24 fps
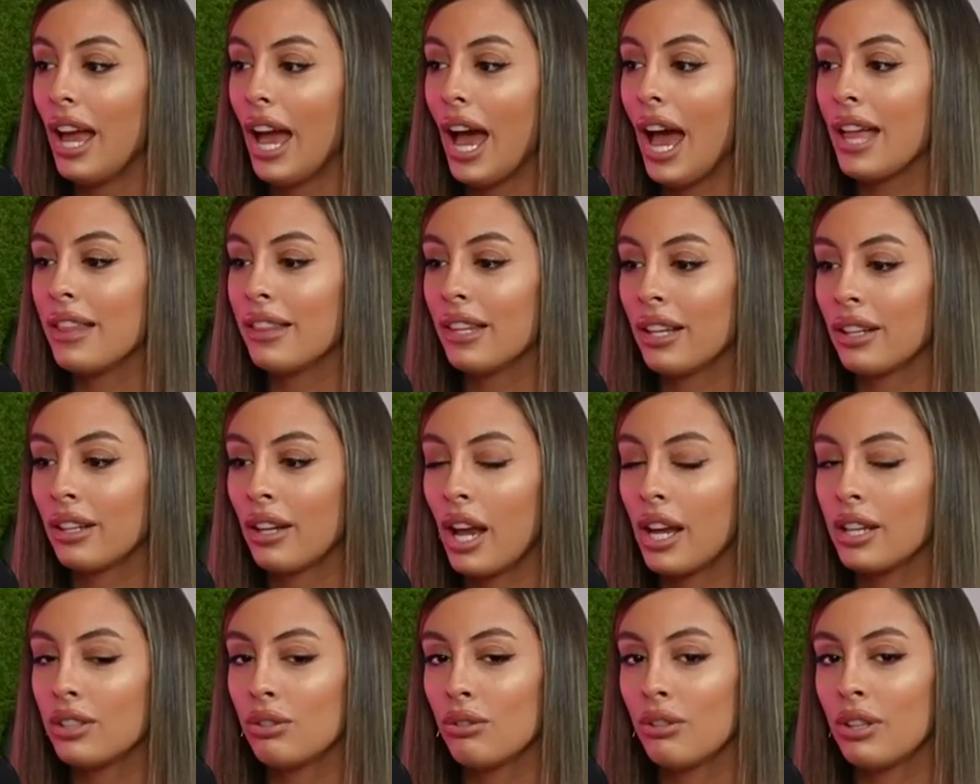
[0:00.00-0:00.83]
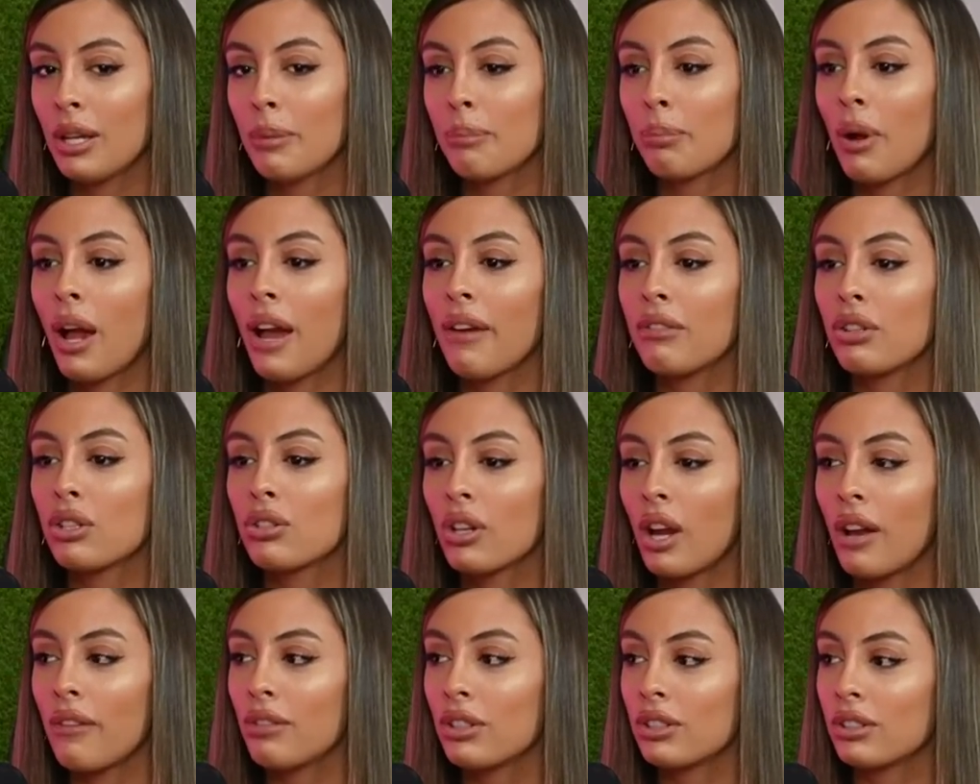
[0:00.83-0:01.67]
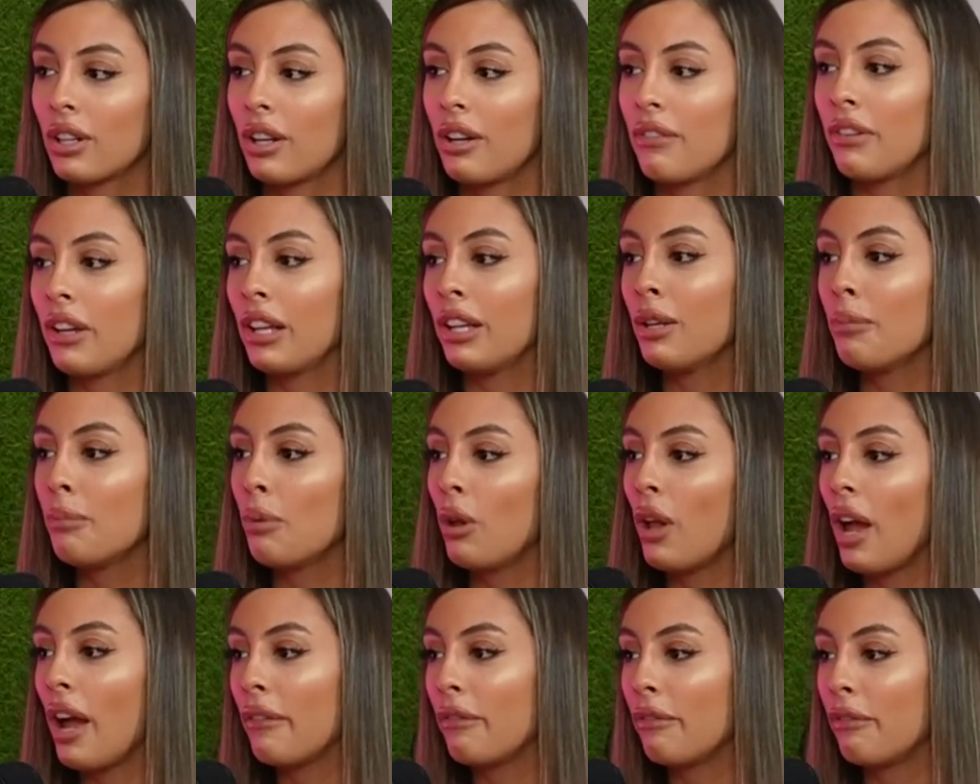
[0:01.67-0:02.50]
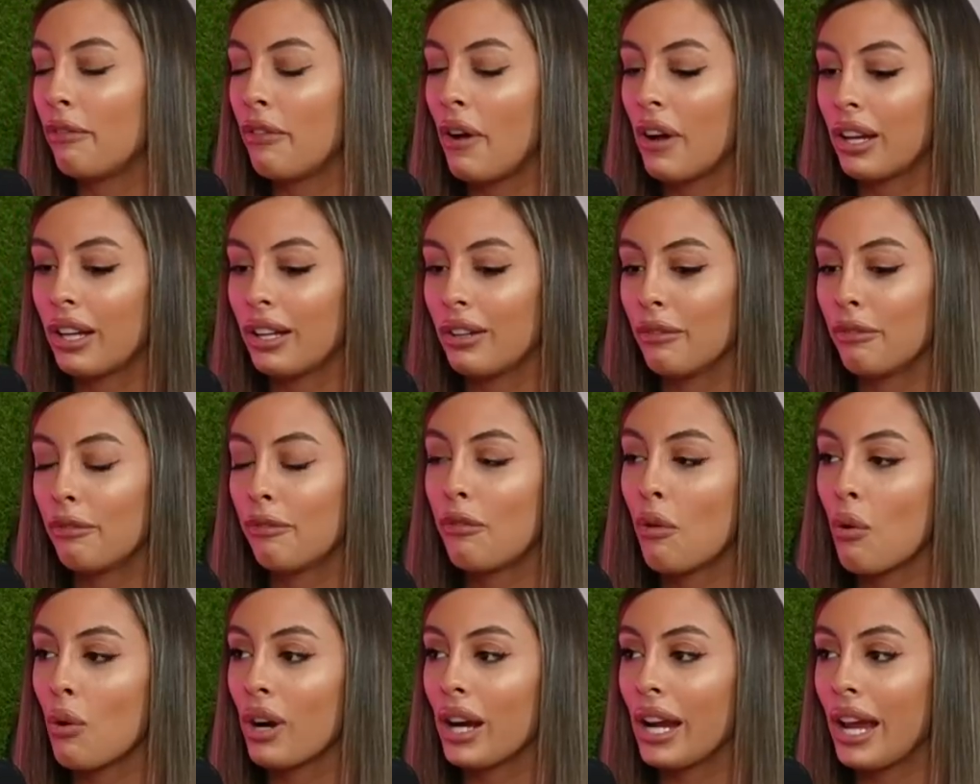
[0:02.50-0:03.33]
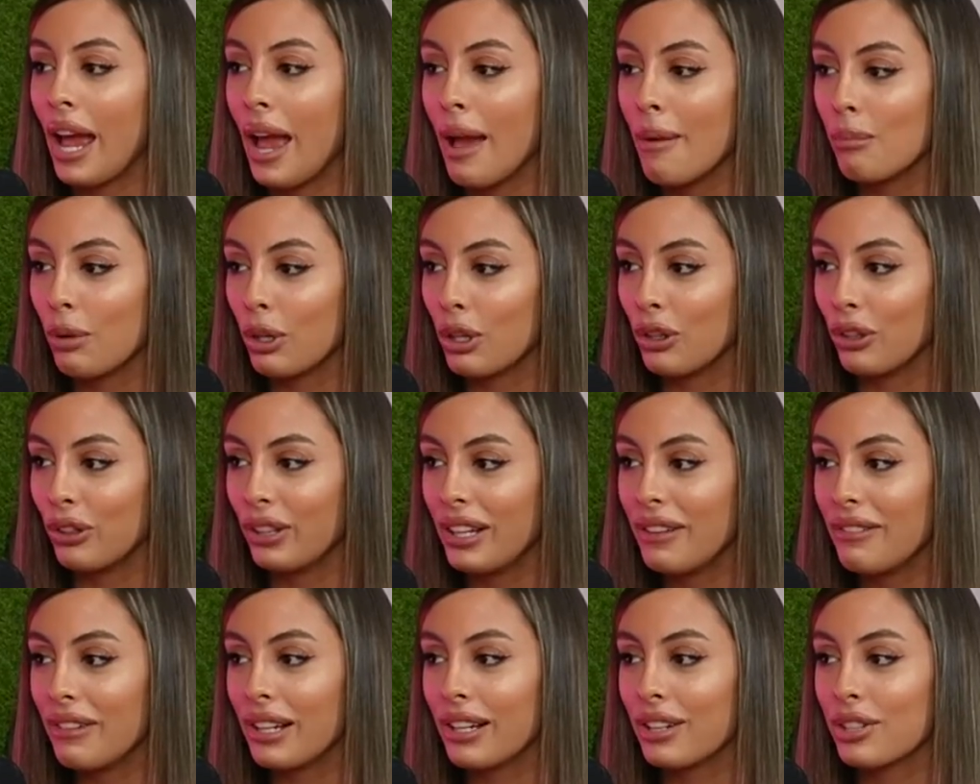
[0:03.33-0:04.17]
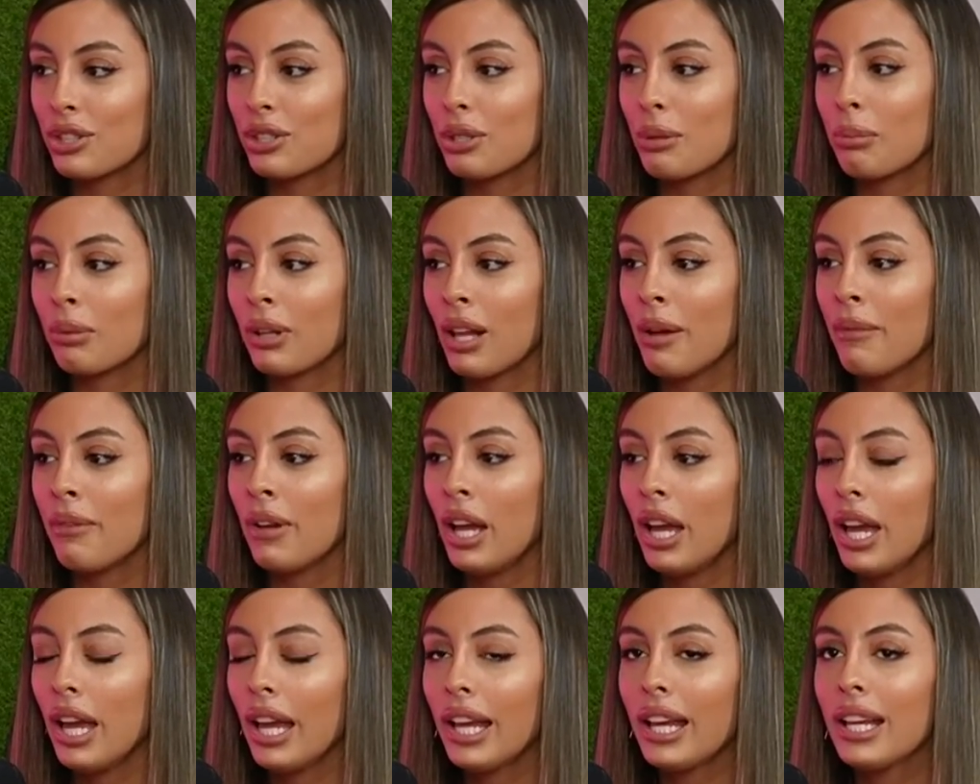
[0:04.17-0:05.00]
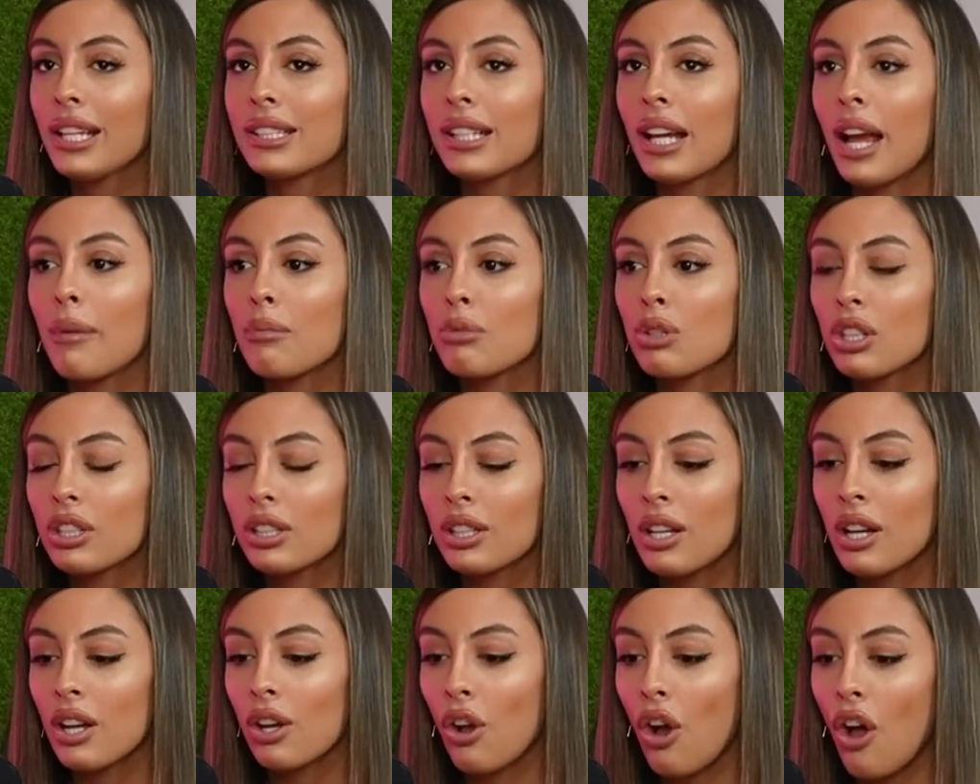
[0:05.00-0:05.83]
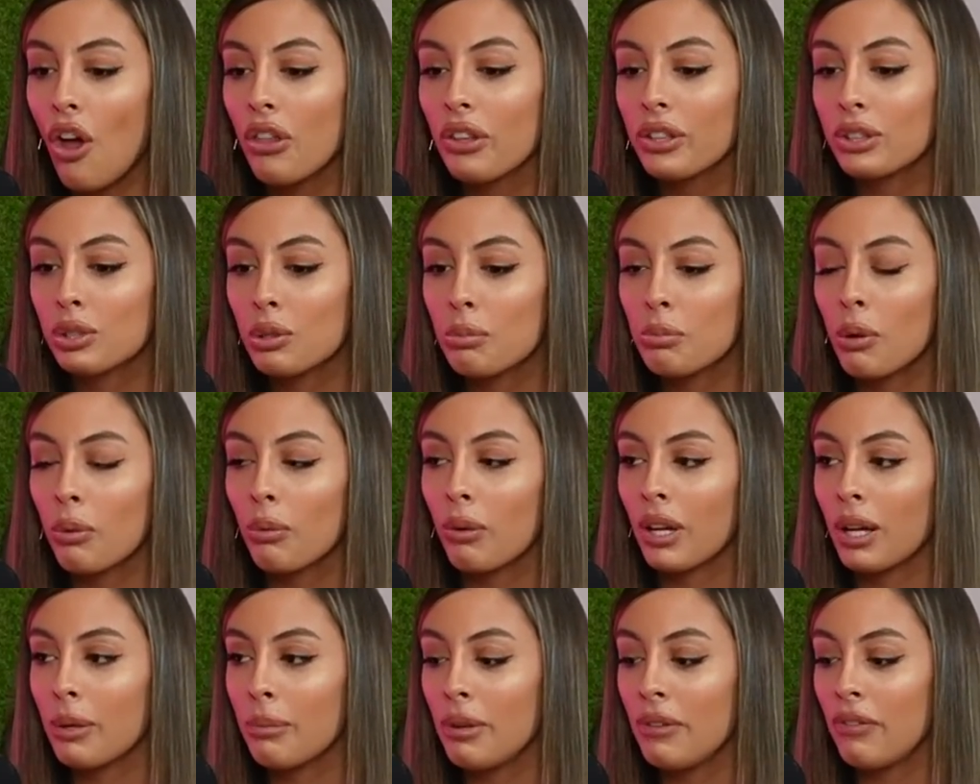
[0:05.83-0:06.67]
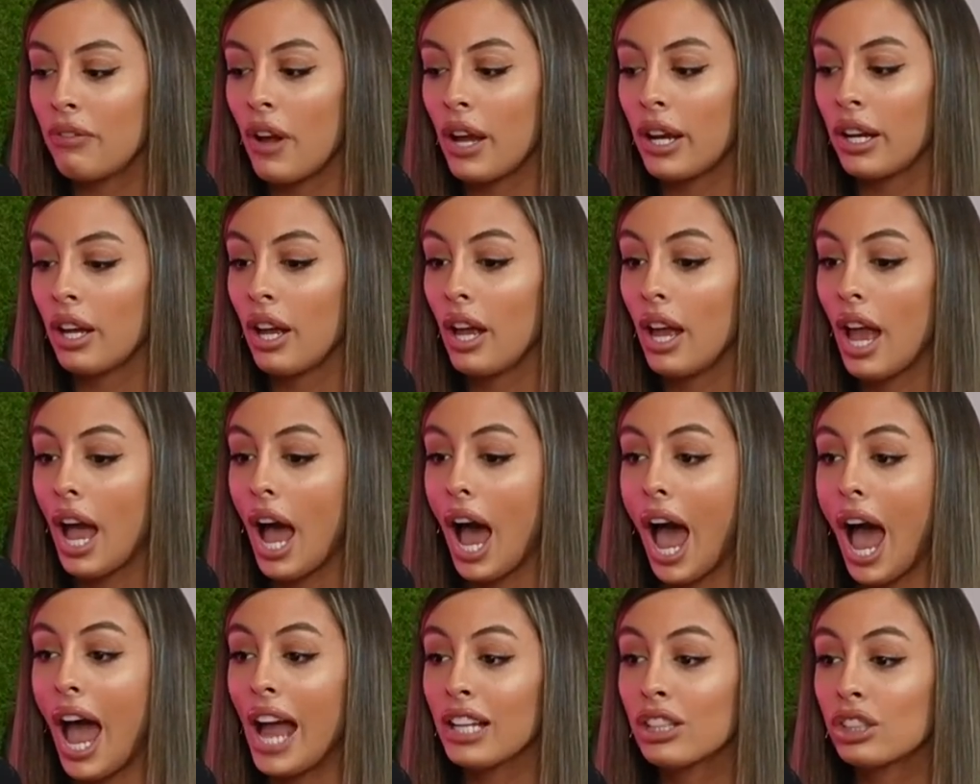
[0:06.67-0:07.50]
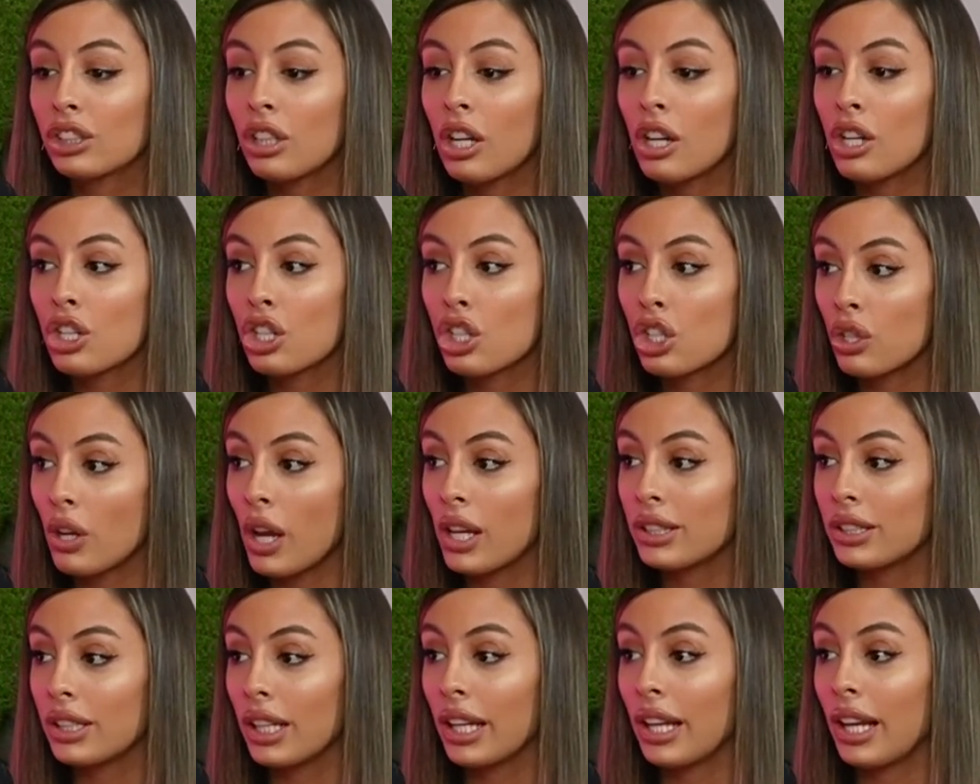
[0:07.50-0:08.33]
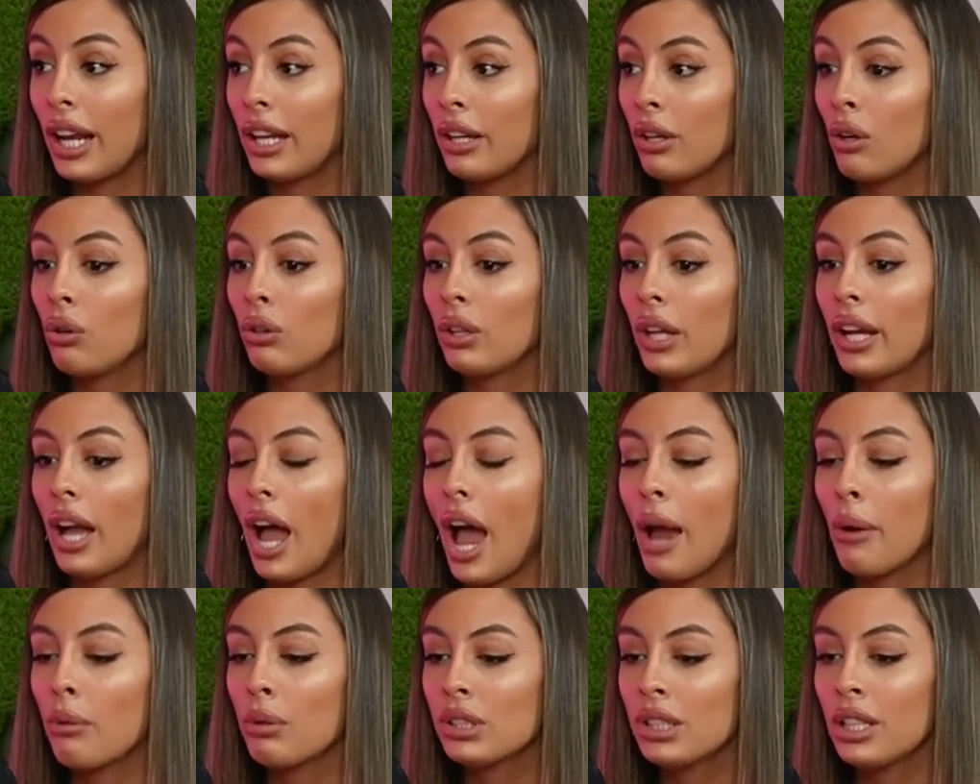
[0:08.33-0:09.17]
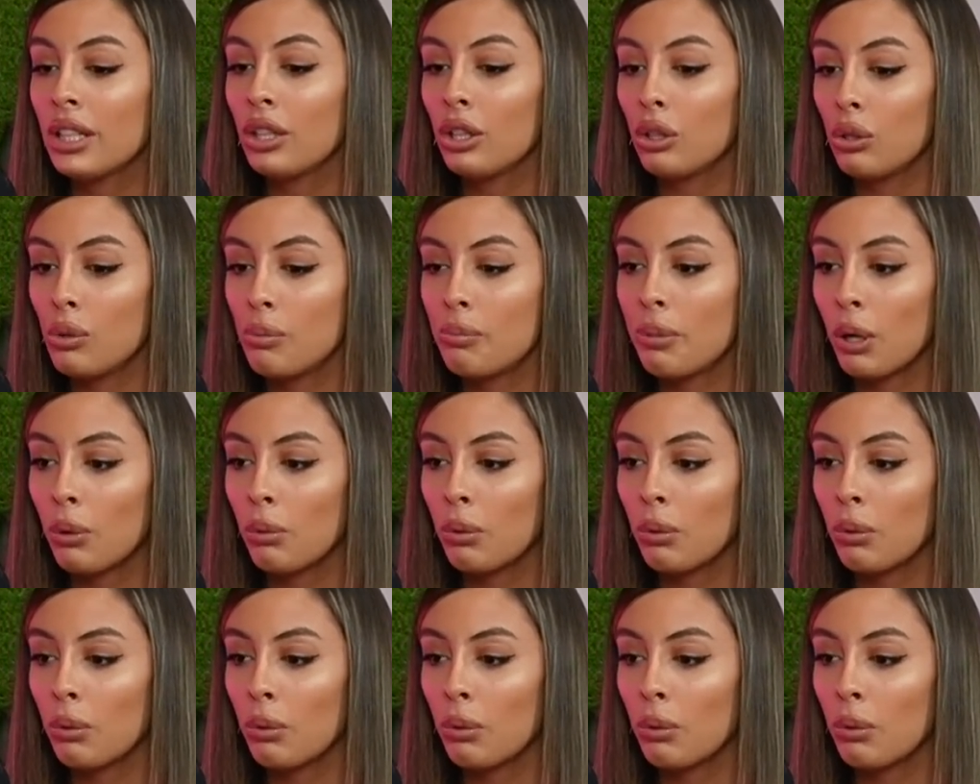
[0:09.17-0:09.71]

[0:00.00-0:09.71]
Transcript: And then, guys, you think private drivers are available at fucking 4 a.m. when you're leaving a strip club? He's like, I'm just gonna call this Uber, we're gonna be fine. I start stressing, and I know, like, I was in the Uber